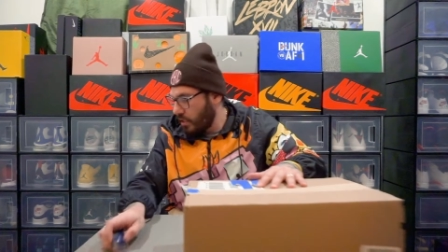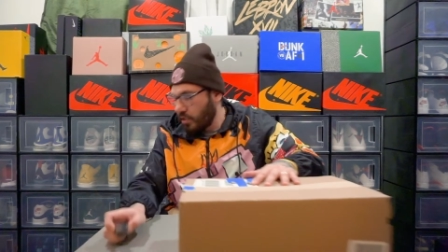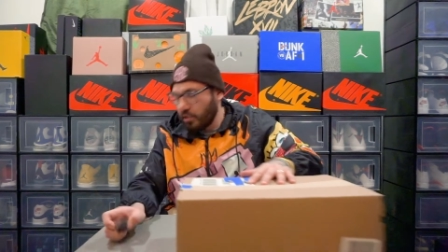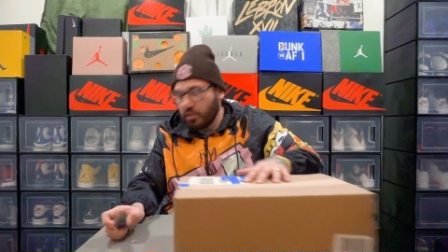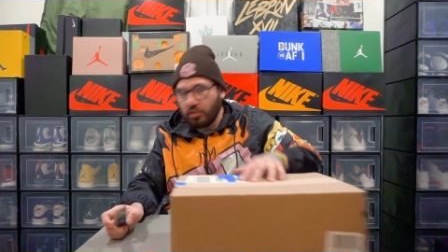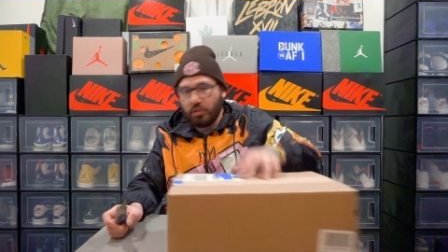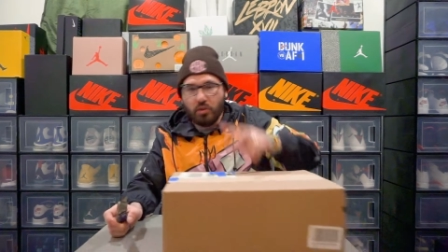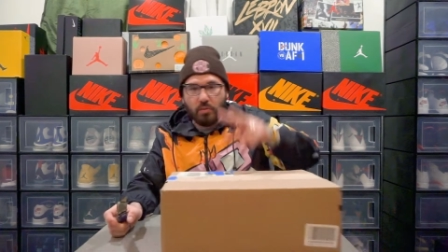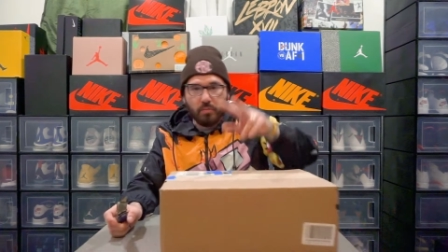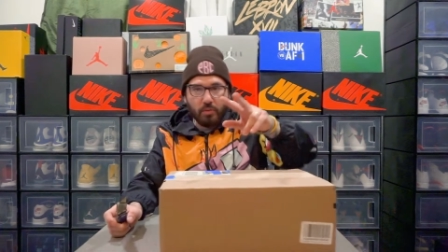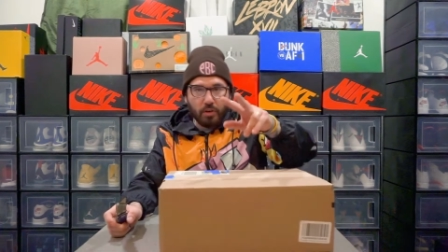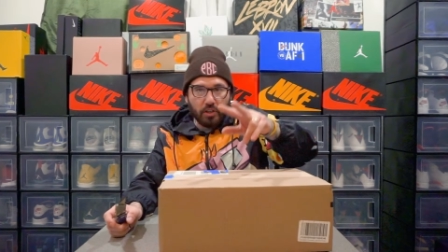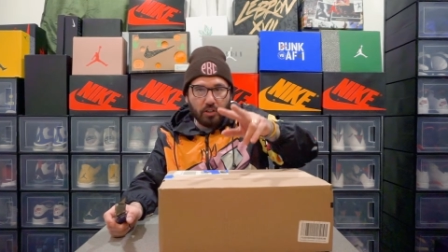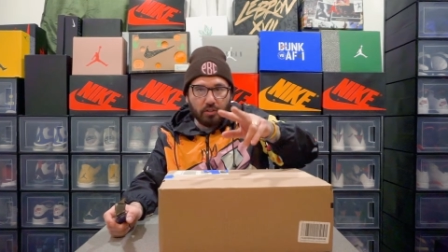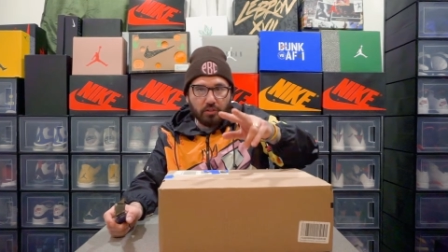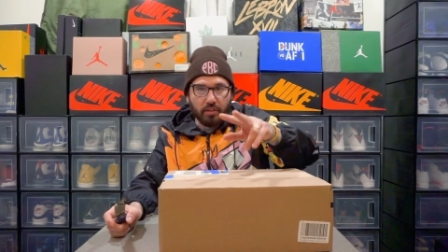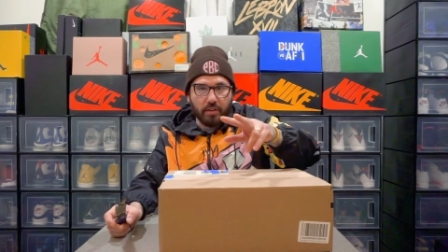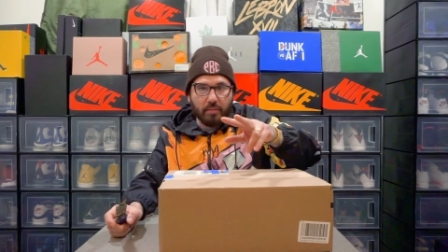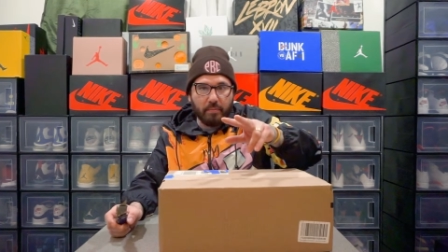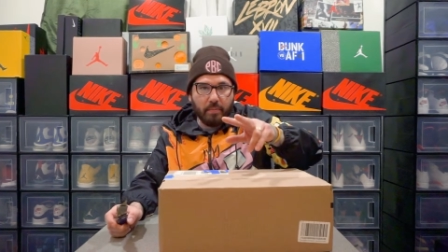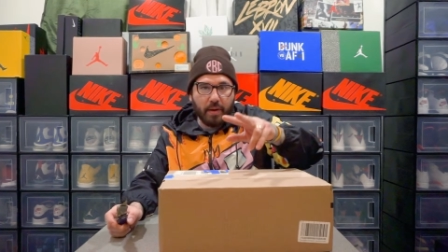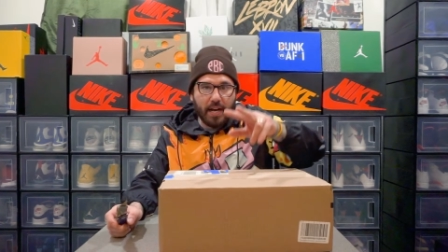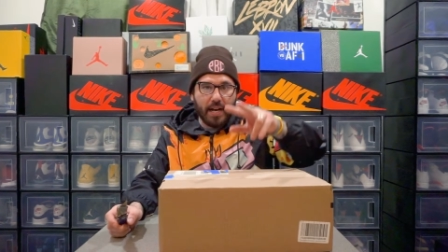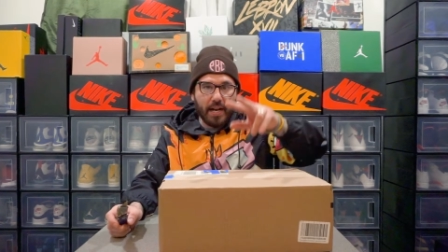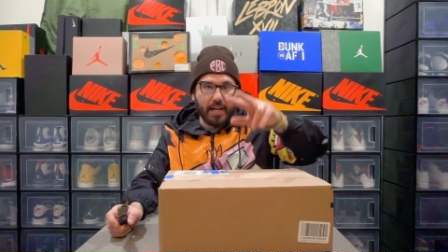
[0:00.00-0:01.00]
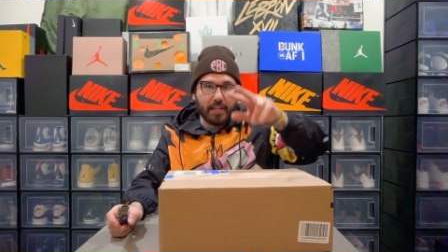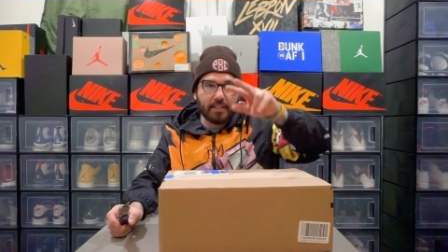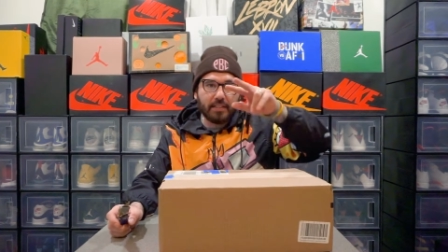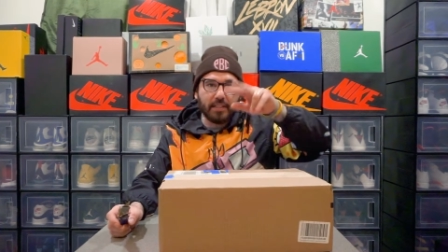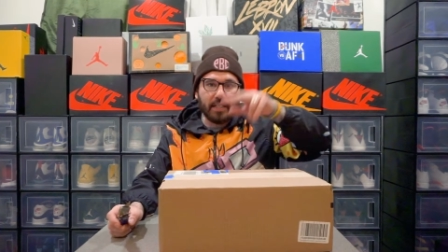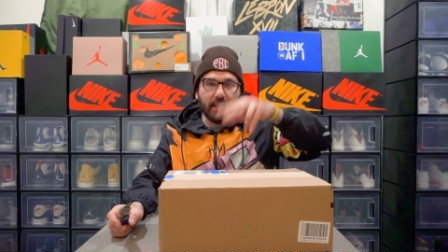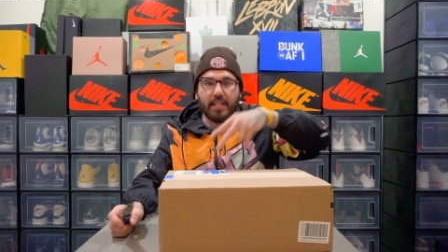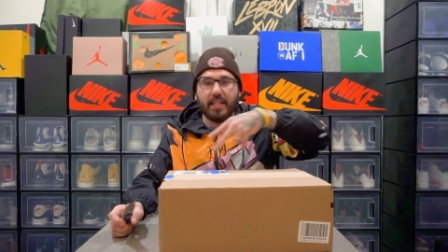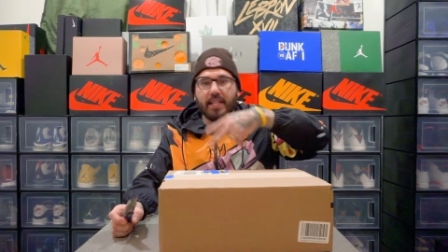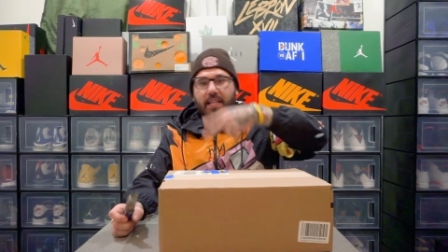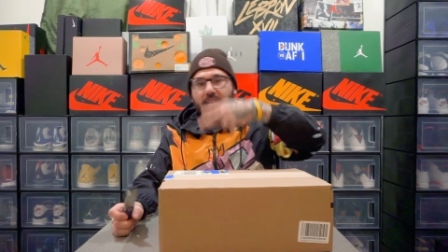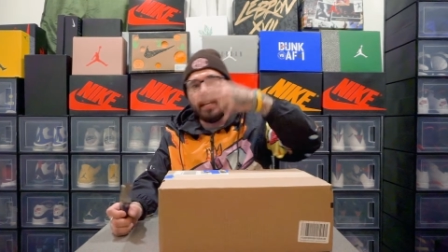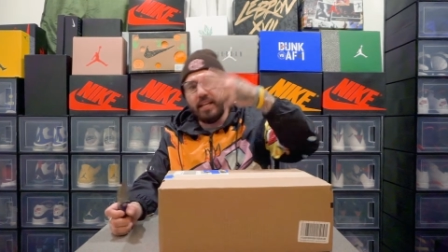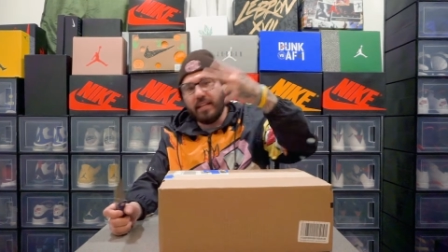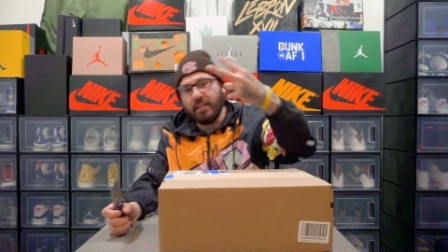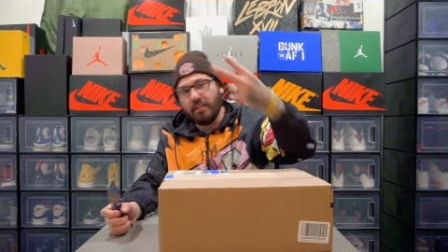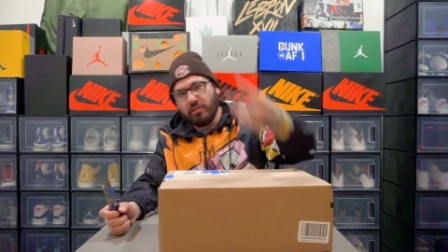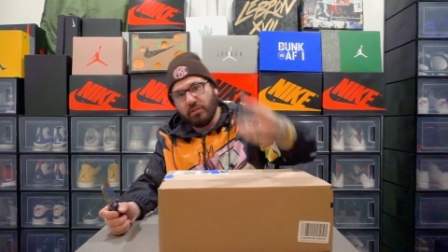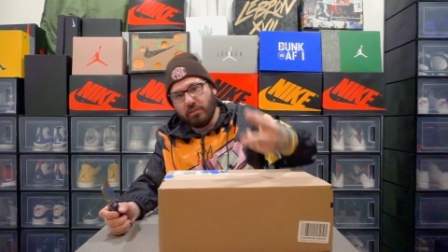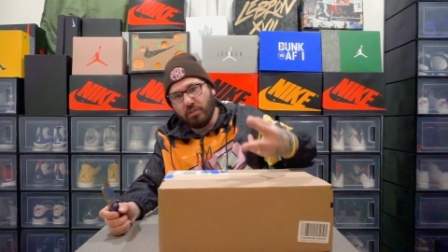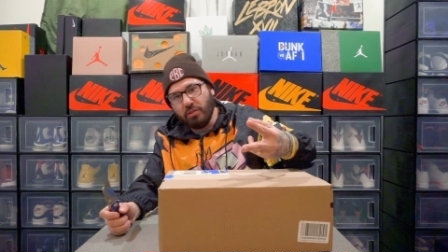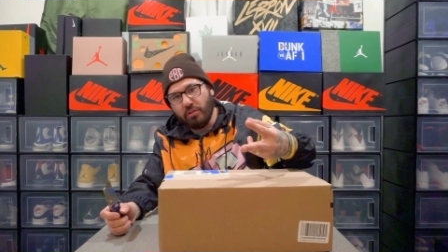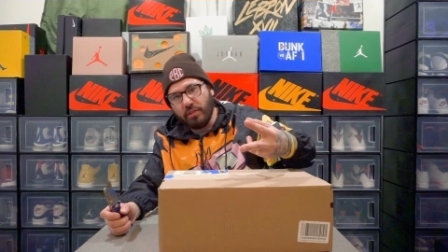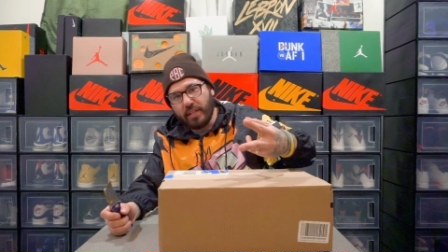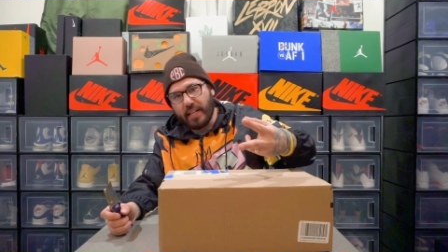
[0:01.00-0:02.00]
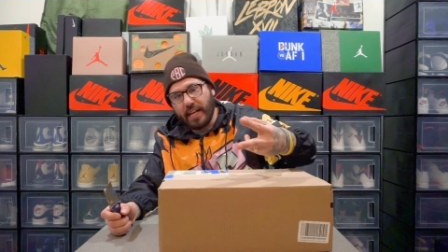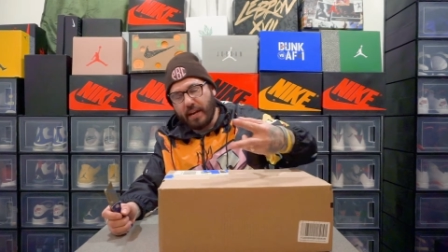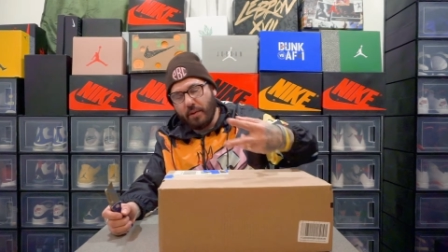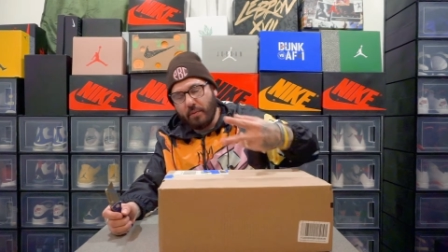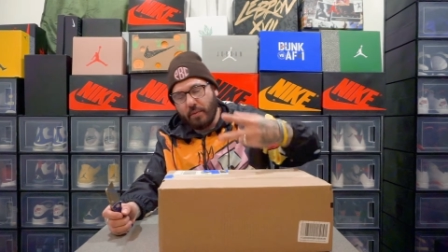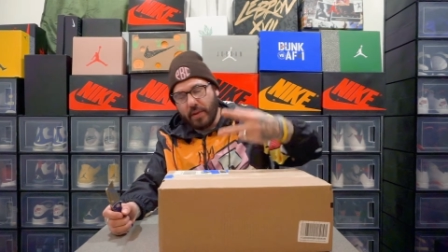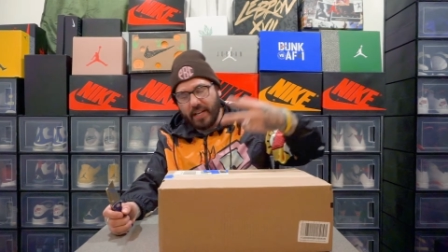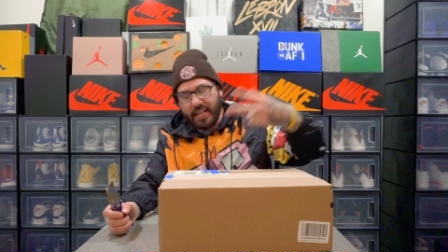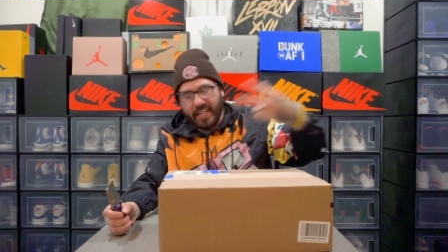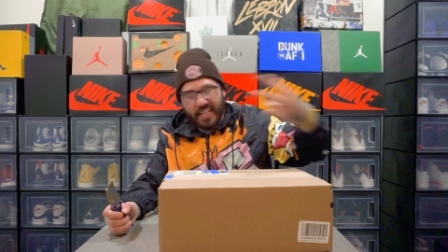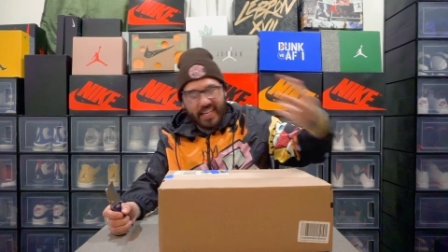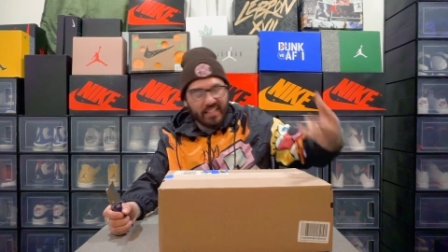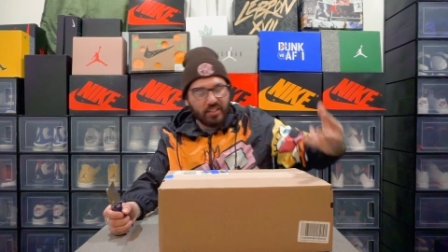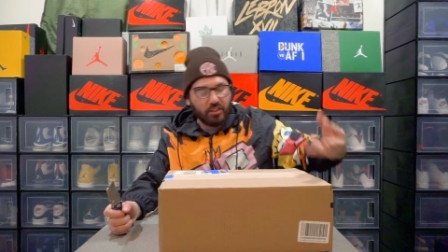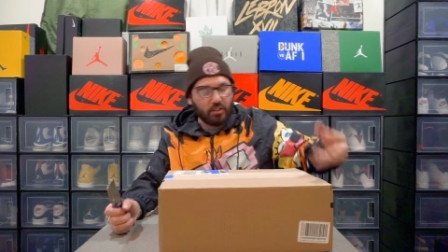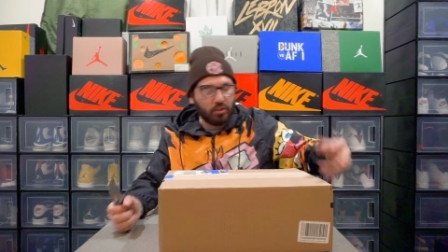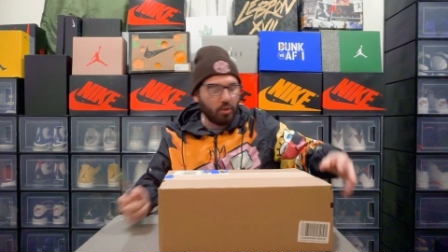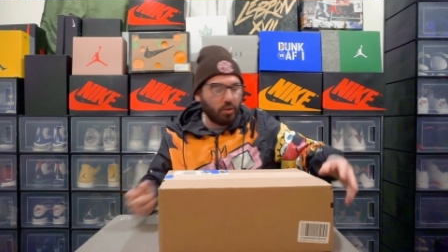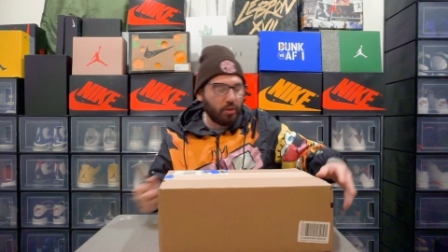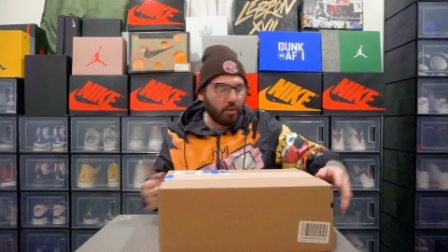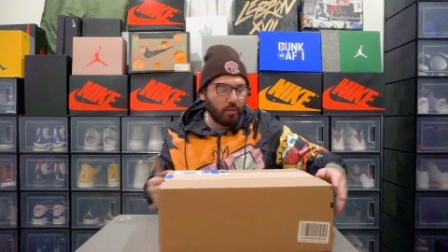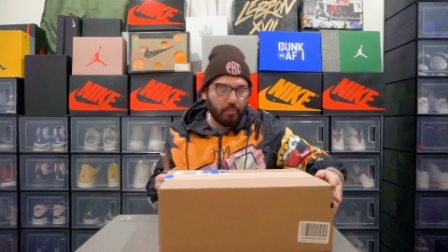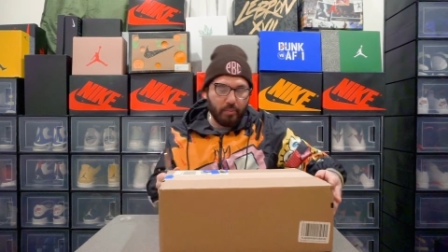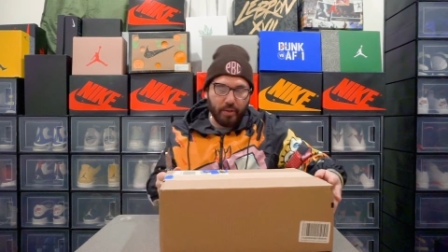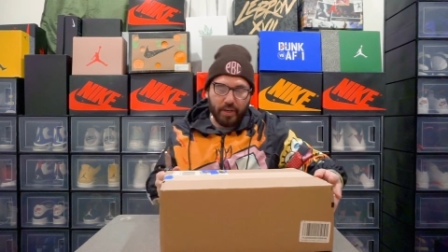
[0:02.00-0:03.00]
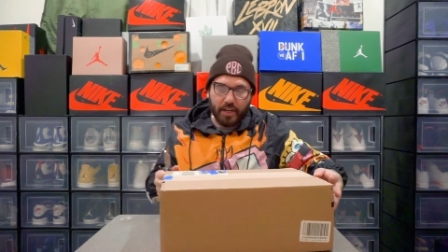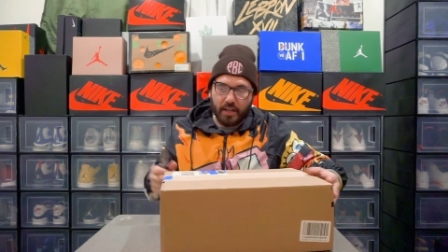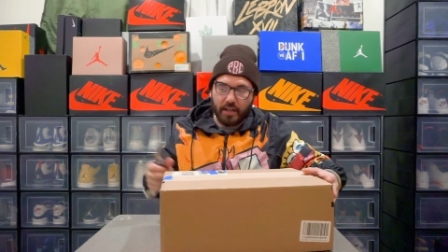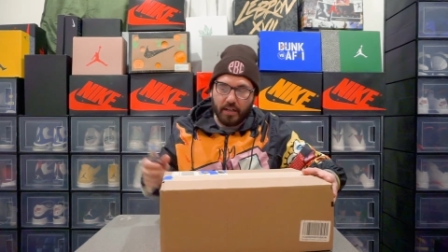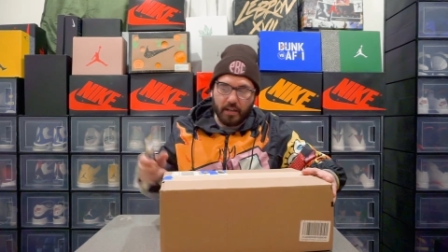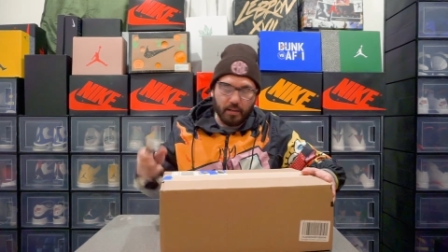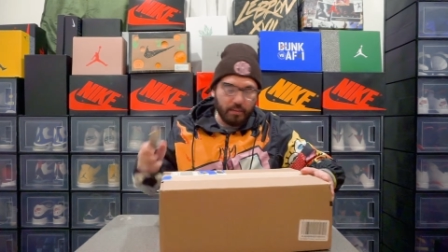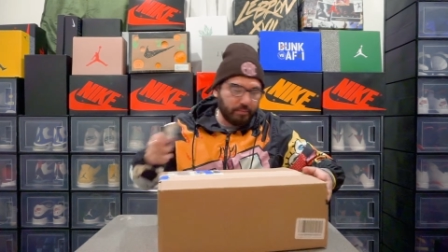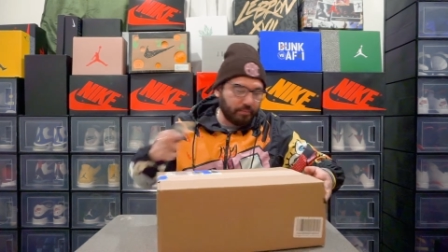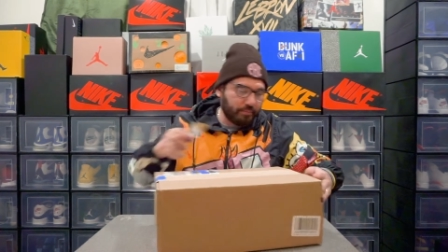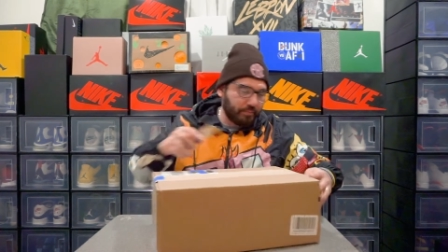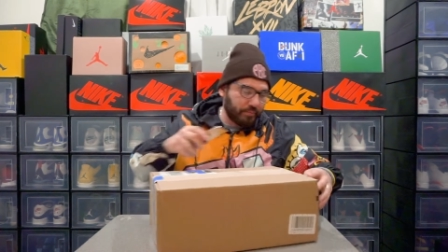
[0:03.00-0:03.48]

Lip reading: 2 more to unbox, and then 2 that I went in store to pick up.